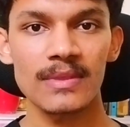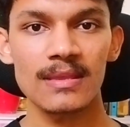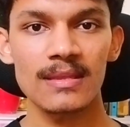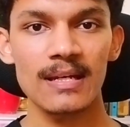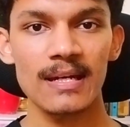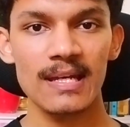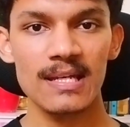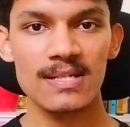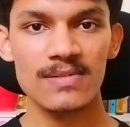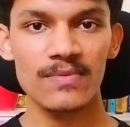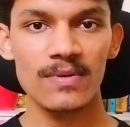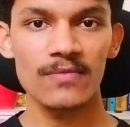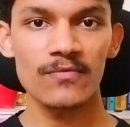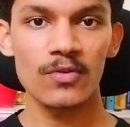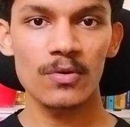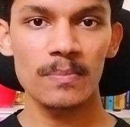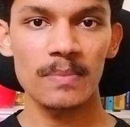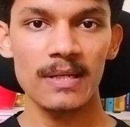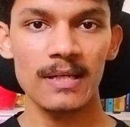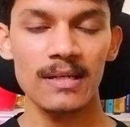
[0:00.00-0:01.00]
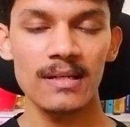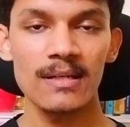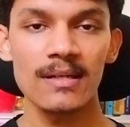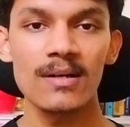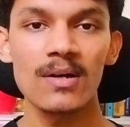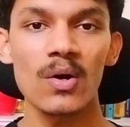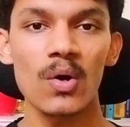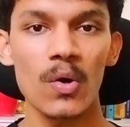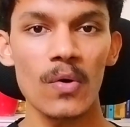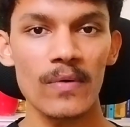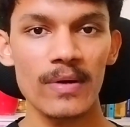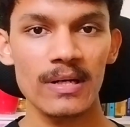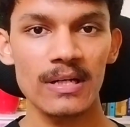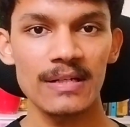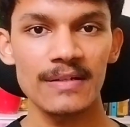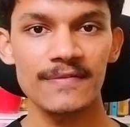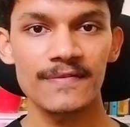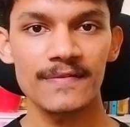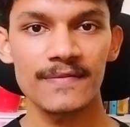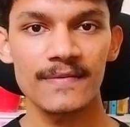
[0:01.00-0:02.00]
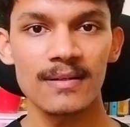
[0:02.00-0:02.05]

The next one would be Overleaf,